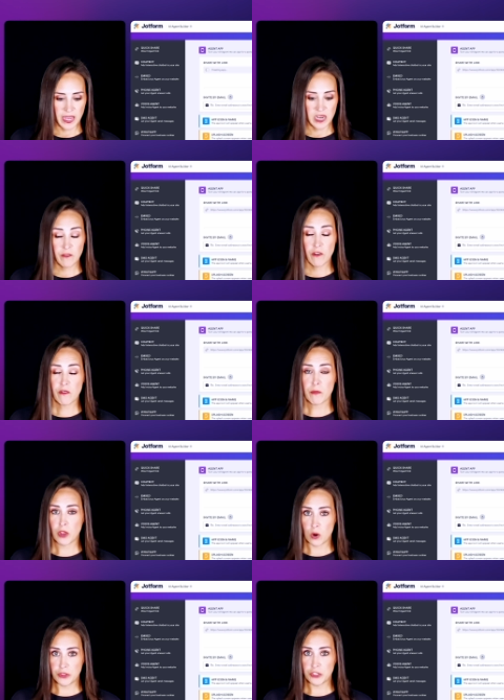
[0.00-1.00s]
And if you're
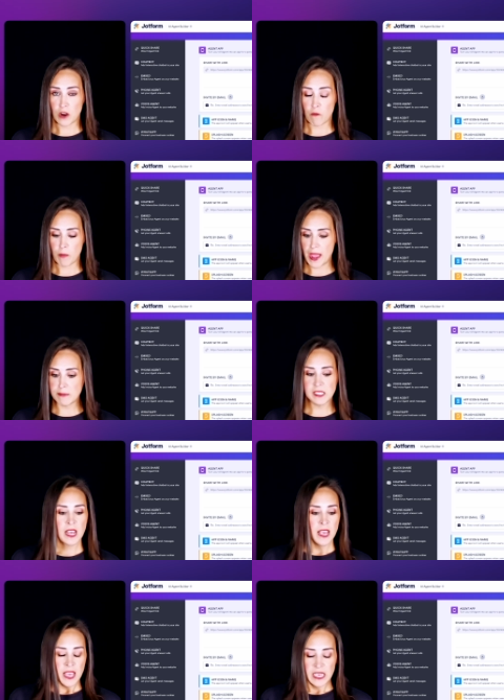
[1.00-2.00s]
familiar with Jotform
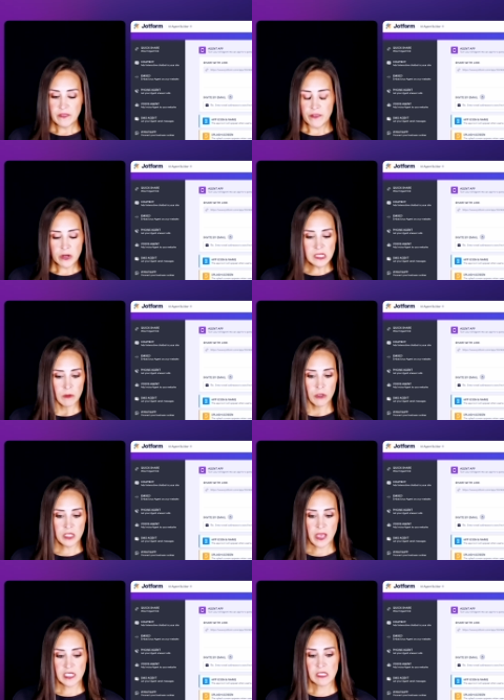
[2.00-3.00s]
apps, it's very similar
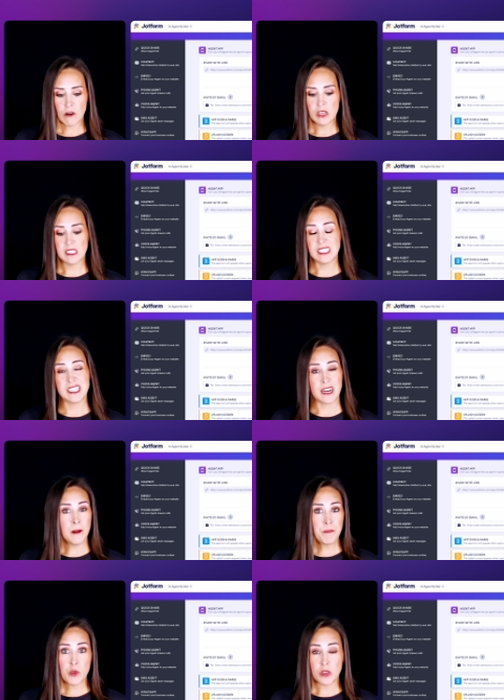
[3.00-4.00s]
to that as far as the
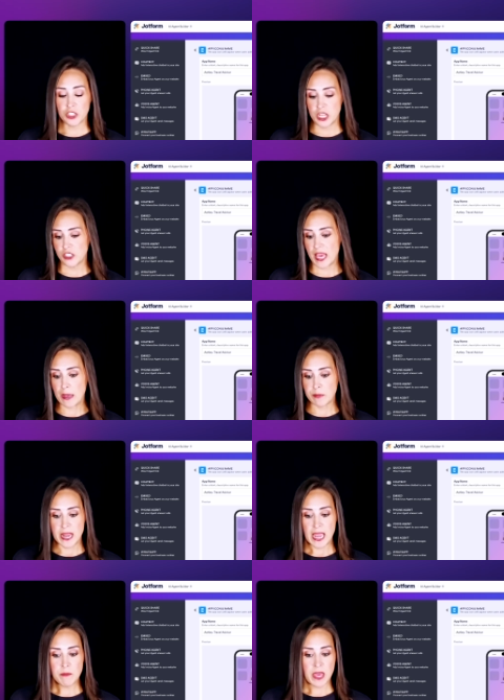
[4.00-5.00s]
setup. You can change the app
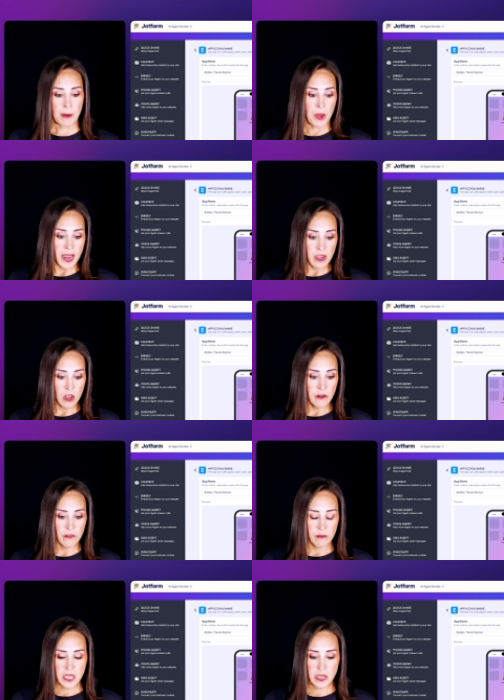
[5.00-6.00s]
name, the app icon
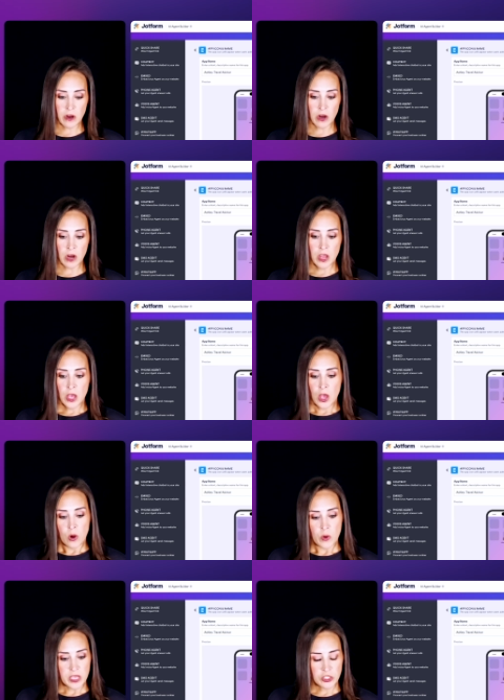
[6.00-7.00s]
from here.
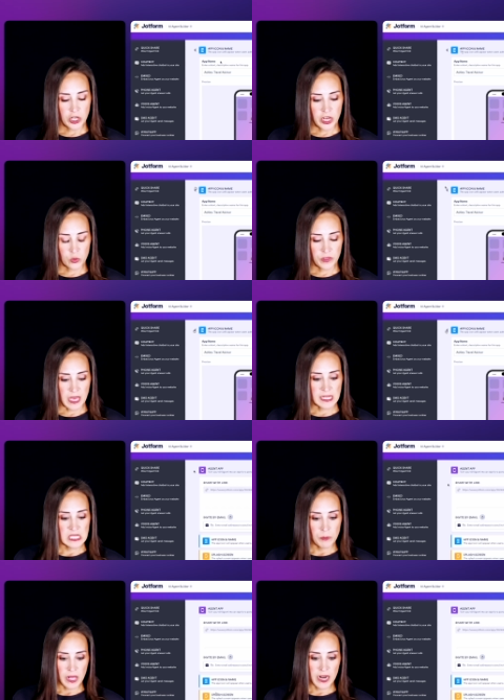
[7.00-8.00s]
We can change what
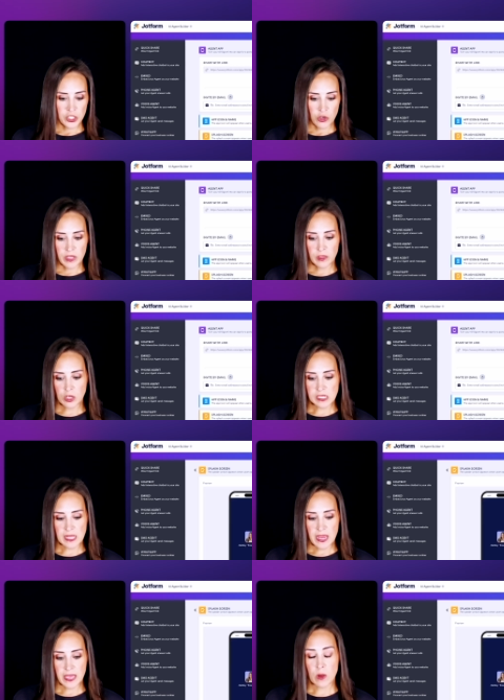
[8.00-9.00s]
that splash screen
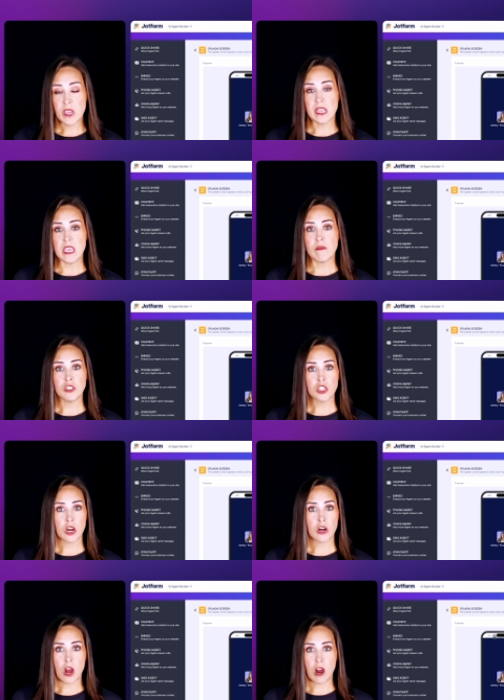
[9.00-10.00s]
looks like, and we can even
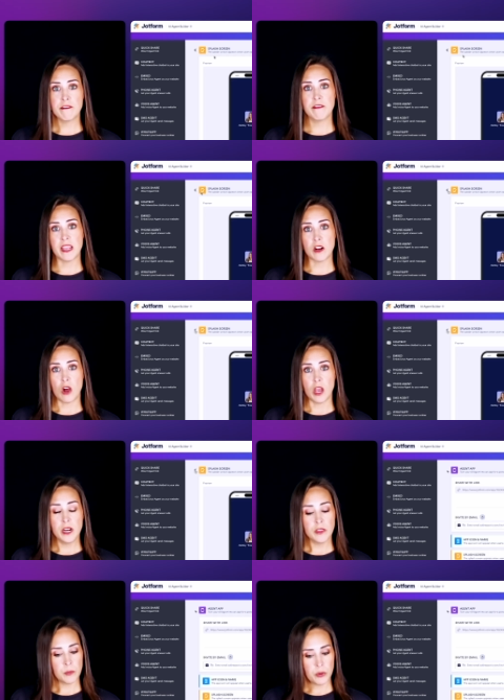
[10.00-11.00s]
turn off and
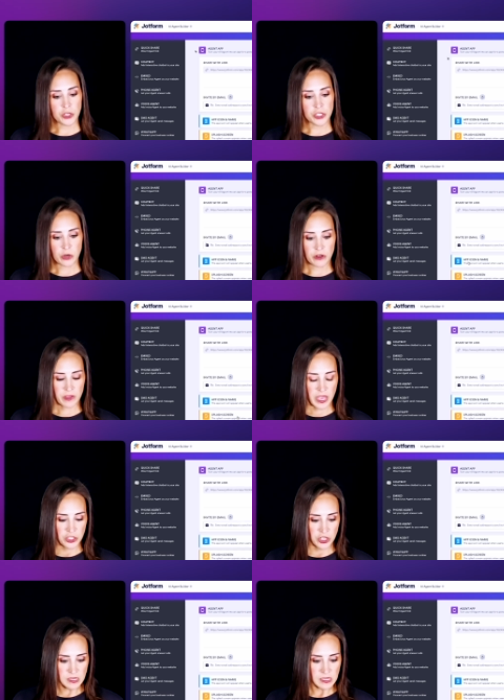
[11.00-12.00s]
on the push
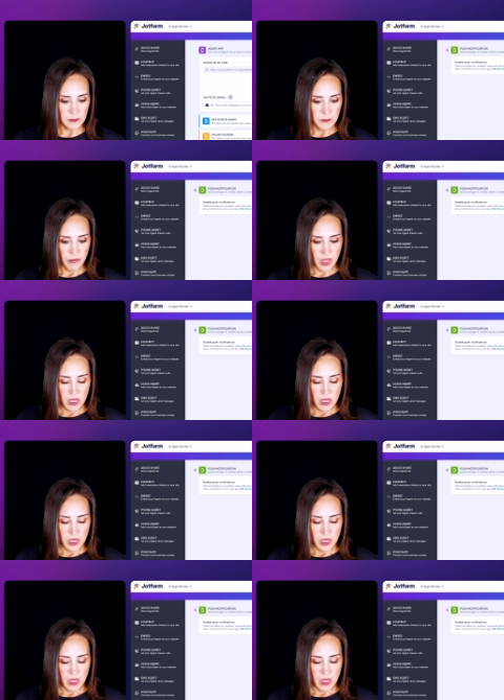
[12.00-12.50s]
notifications.